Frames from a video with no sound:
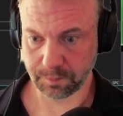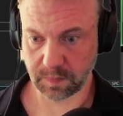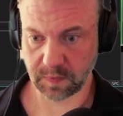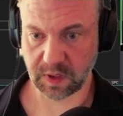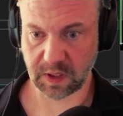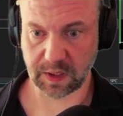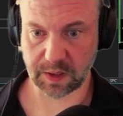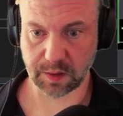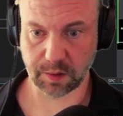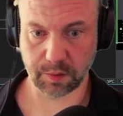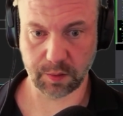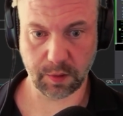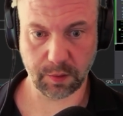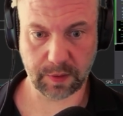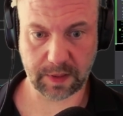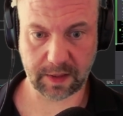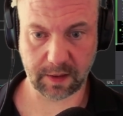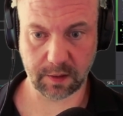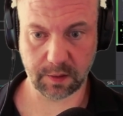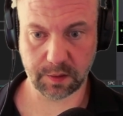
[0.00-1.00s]
Okay, so no
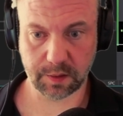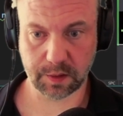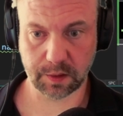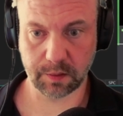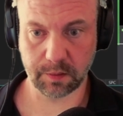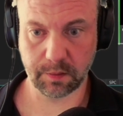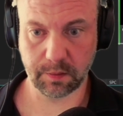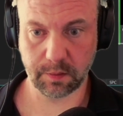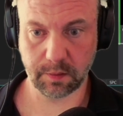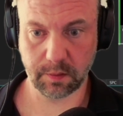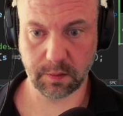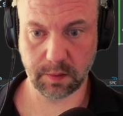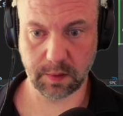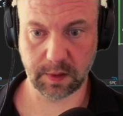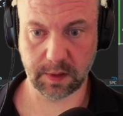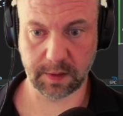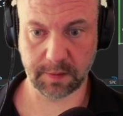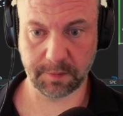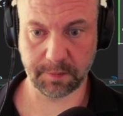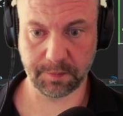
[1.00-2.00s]
errors.
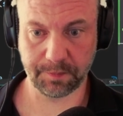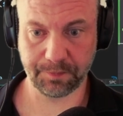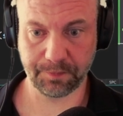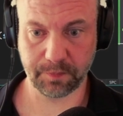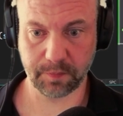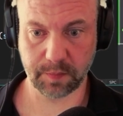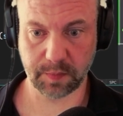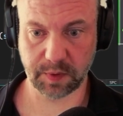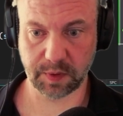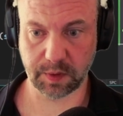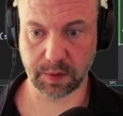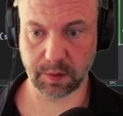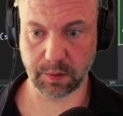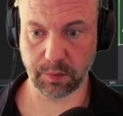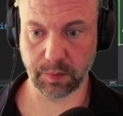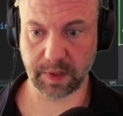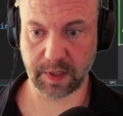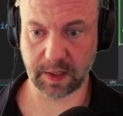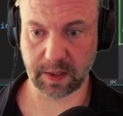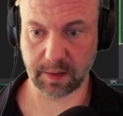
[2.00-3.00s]
So
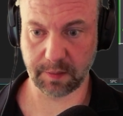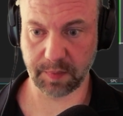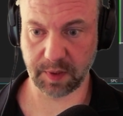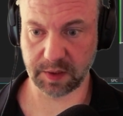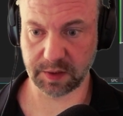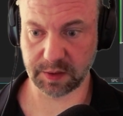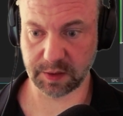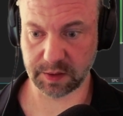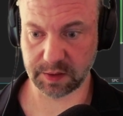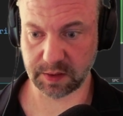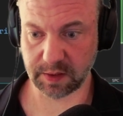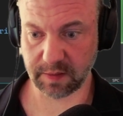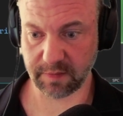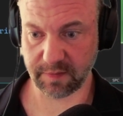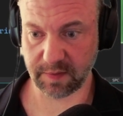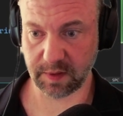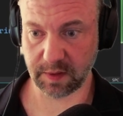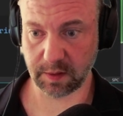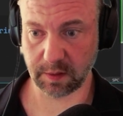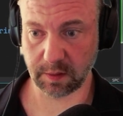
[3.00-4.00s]
we got a bunch of stuff
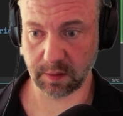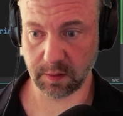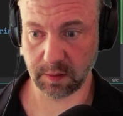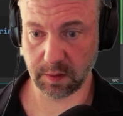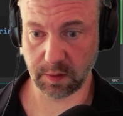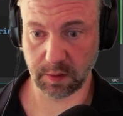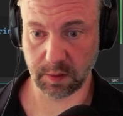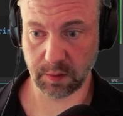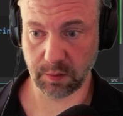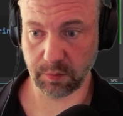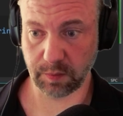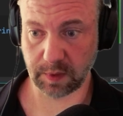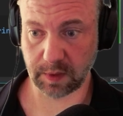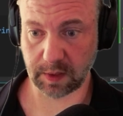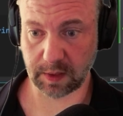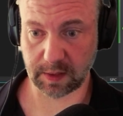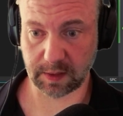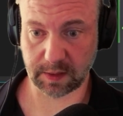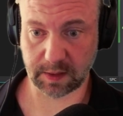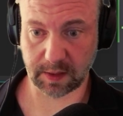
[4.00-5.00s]
here. We
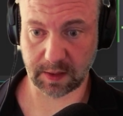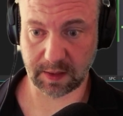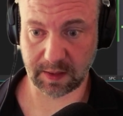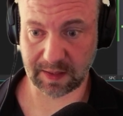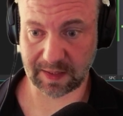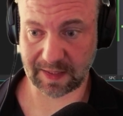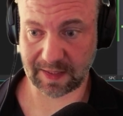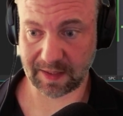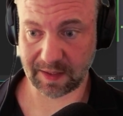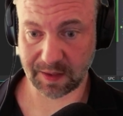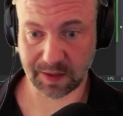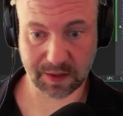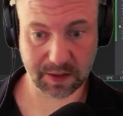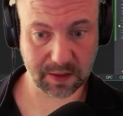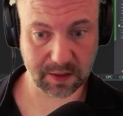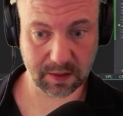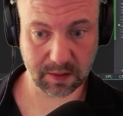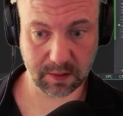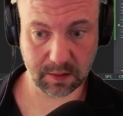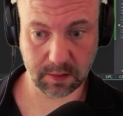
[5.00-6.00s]
got the
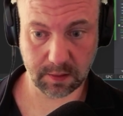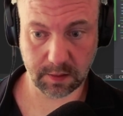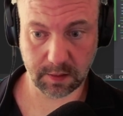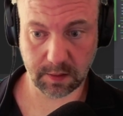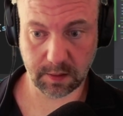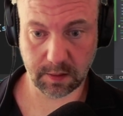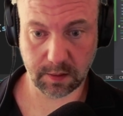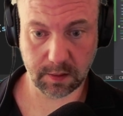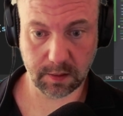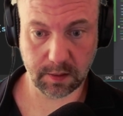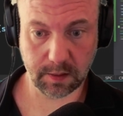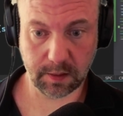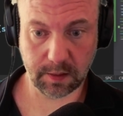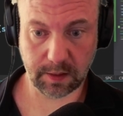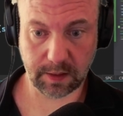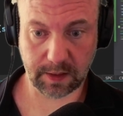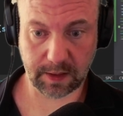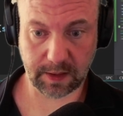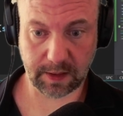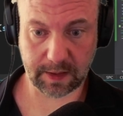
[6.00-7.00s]
class,
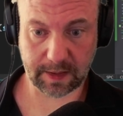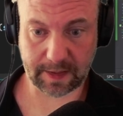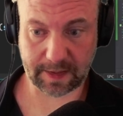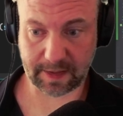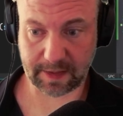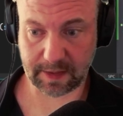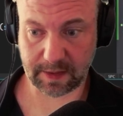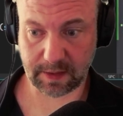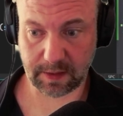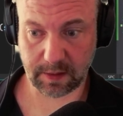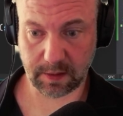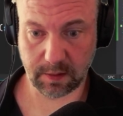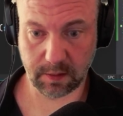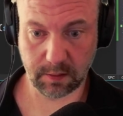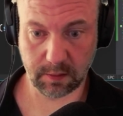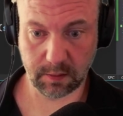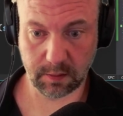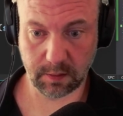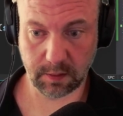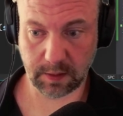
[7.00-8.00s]
a add,
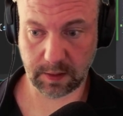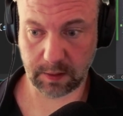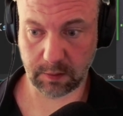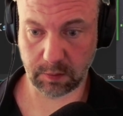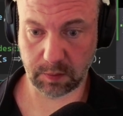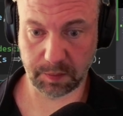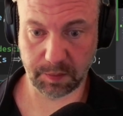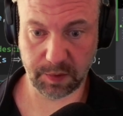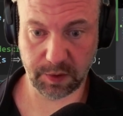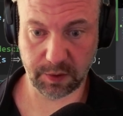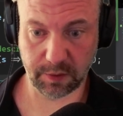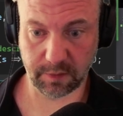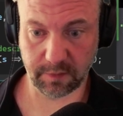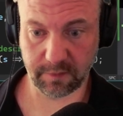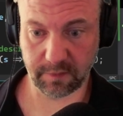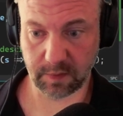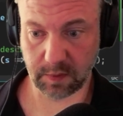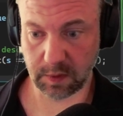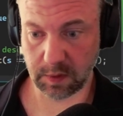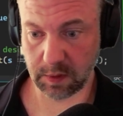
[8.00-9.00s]
a
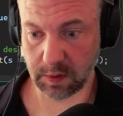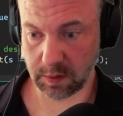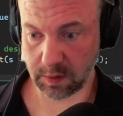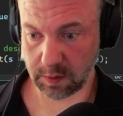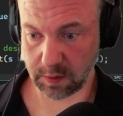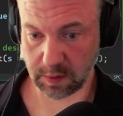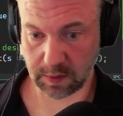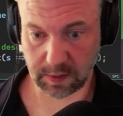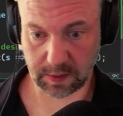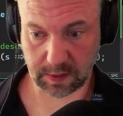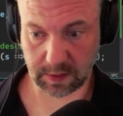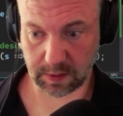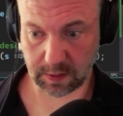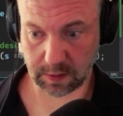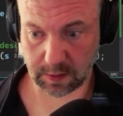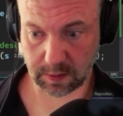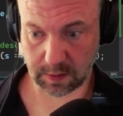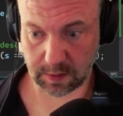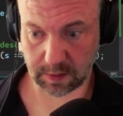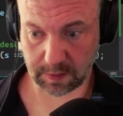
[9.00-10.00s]
remove, a
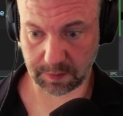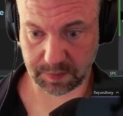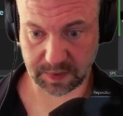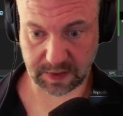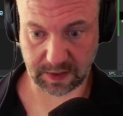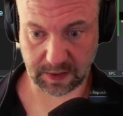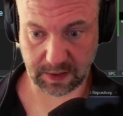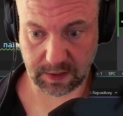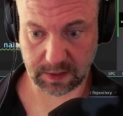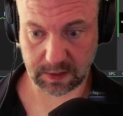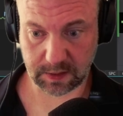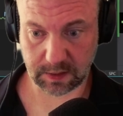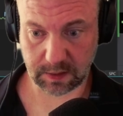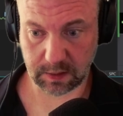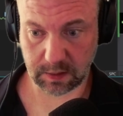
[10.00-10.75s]
update,